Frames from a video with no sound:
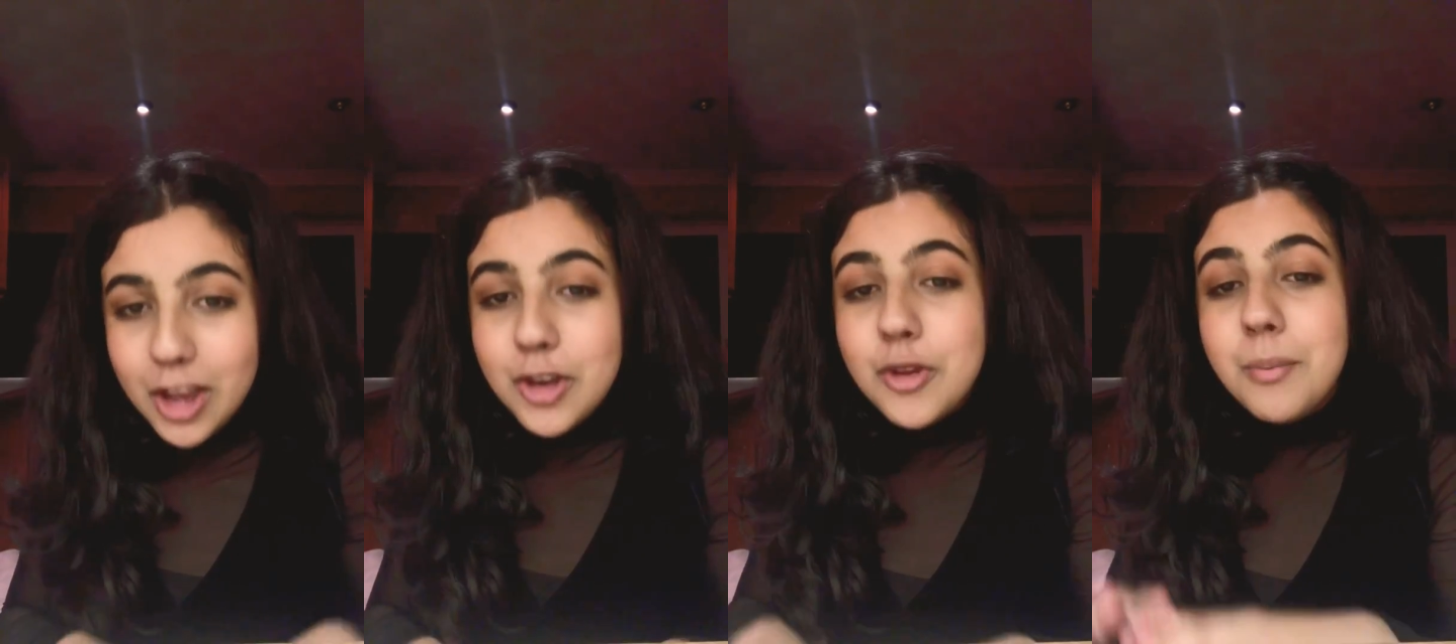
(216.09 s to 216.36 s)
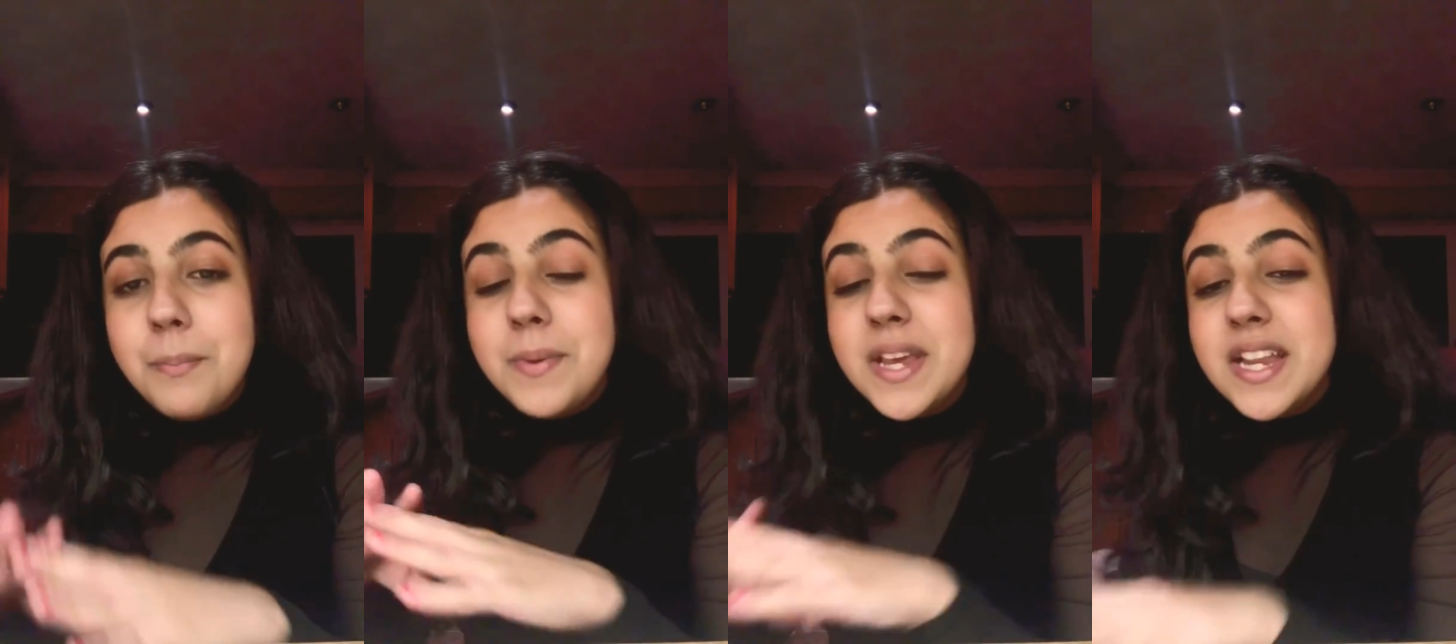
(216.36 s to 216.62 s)

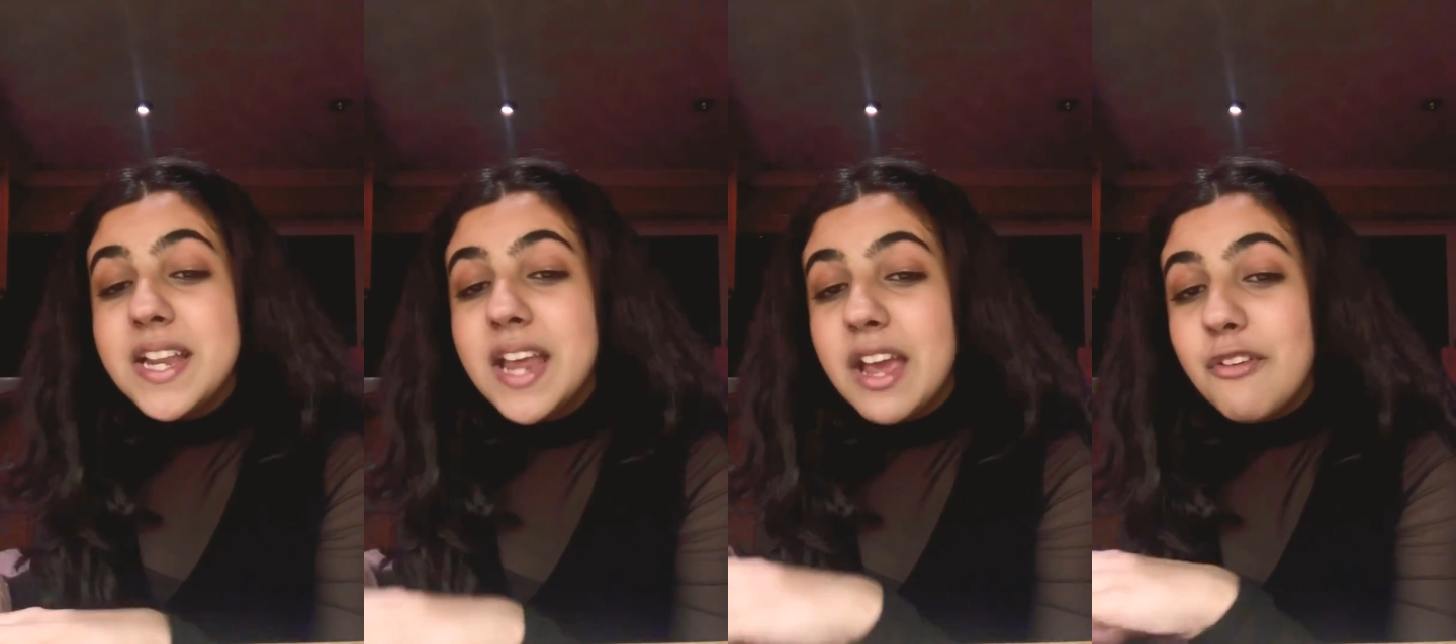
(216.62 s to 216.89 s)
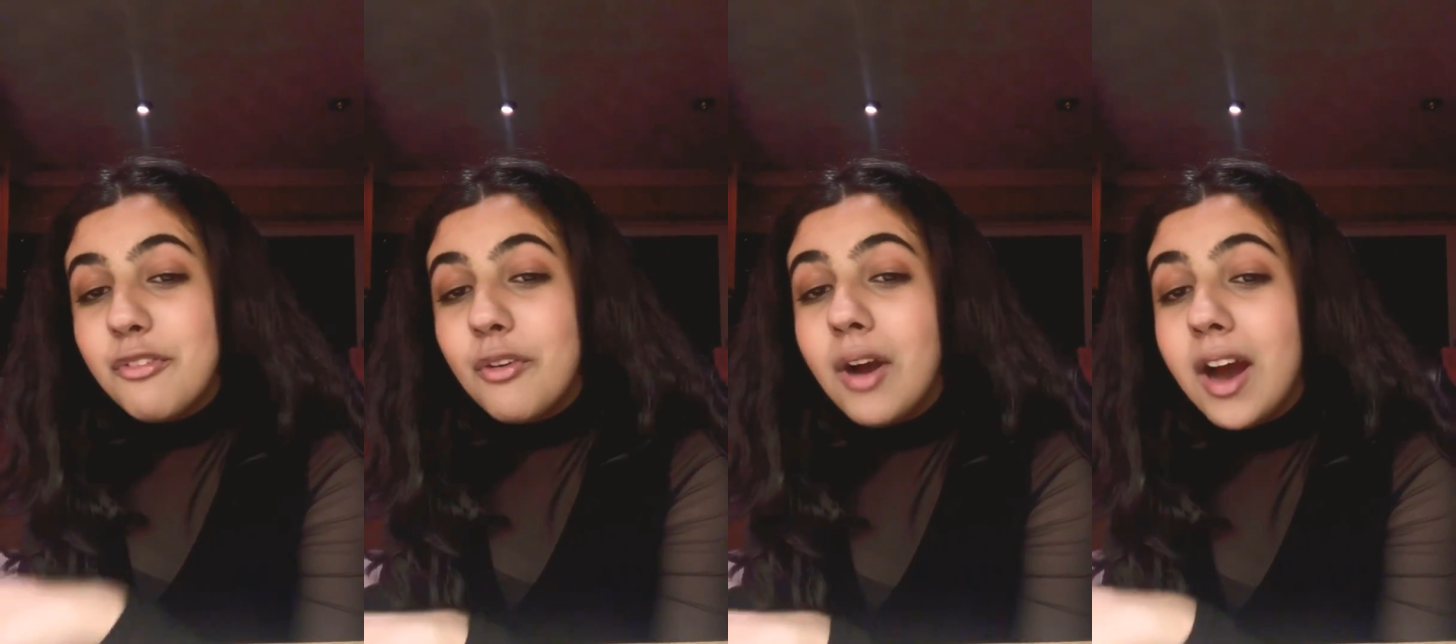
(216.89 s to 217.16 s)
to be there
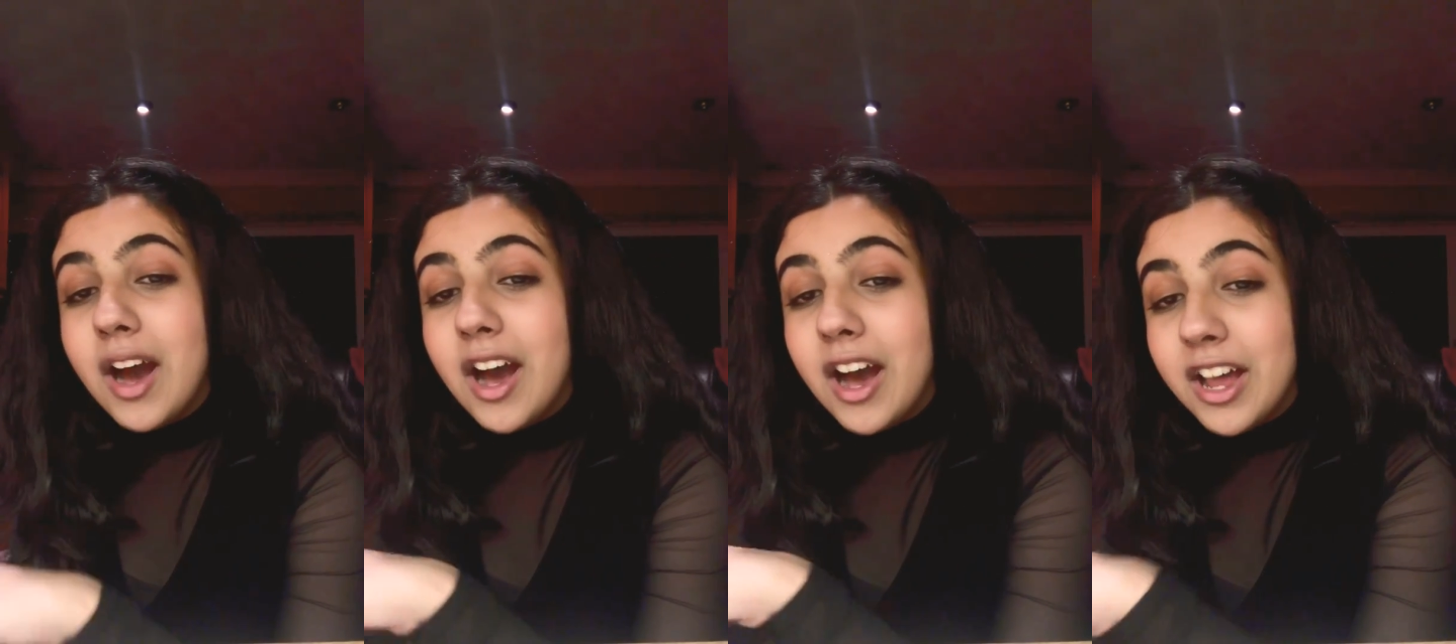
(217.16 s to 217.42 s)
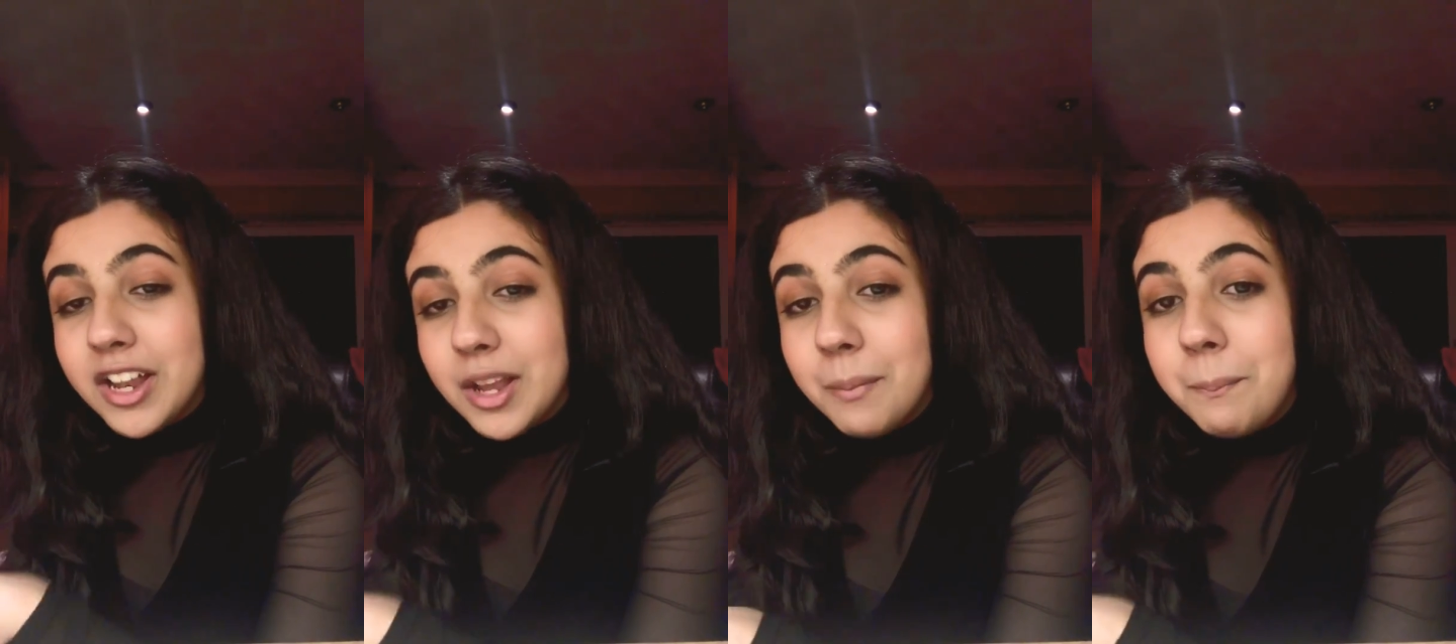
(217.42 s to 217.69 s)
for
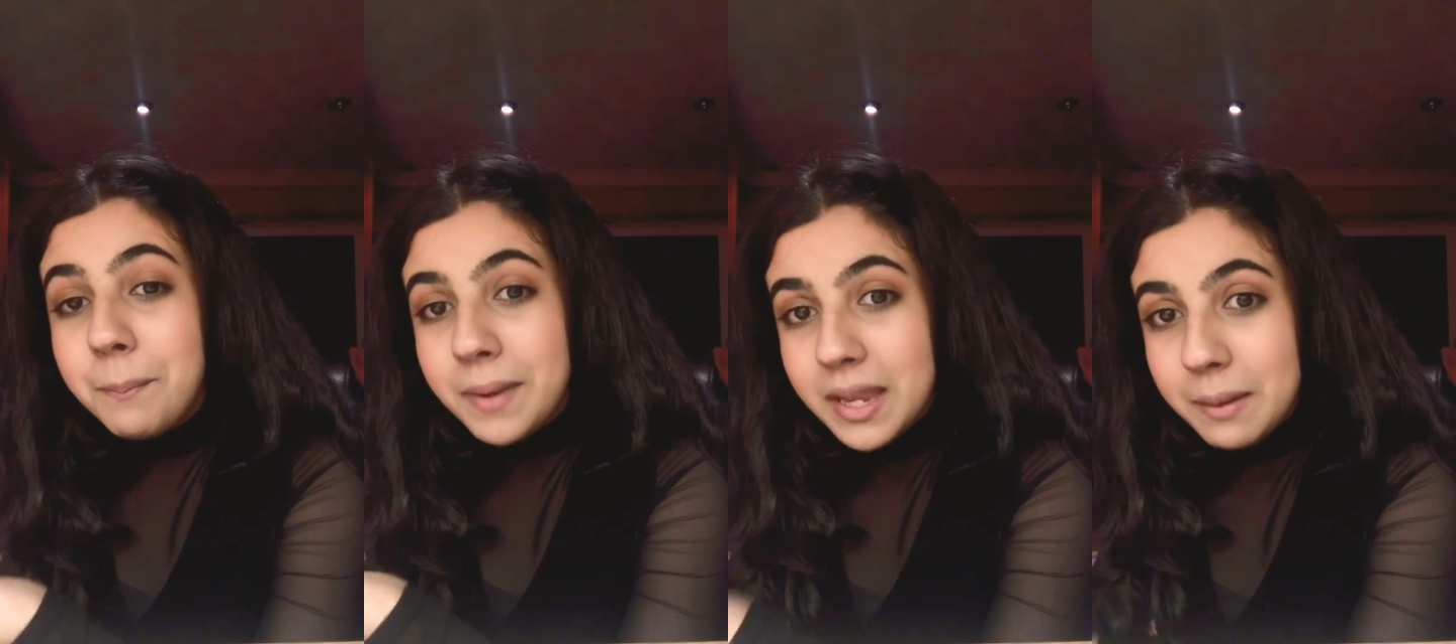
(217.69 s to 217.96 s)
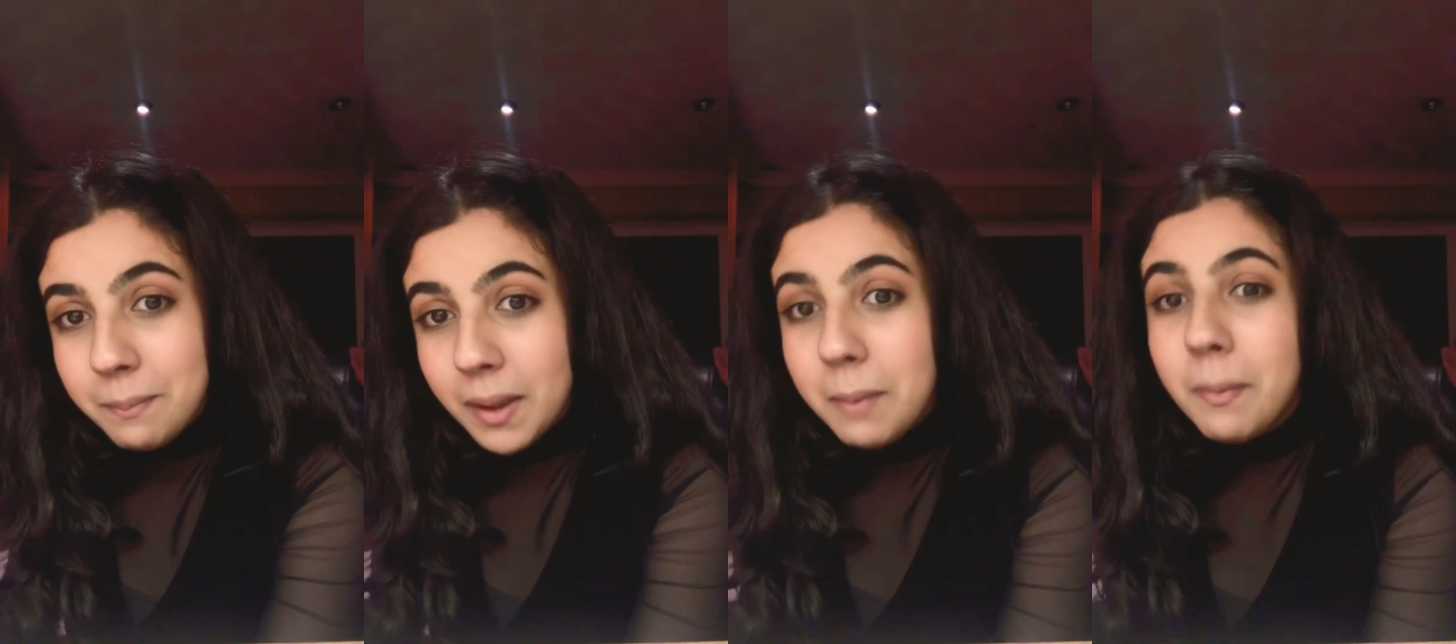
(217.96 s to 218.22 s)
other people,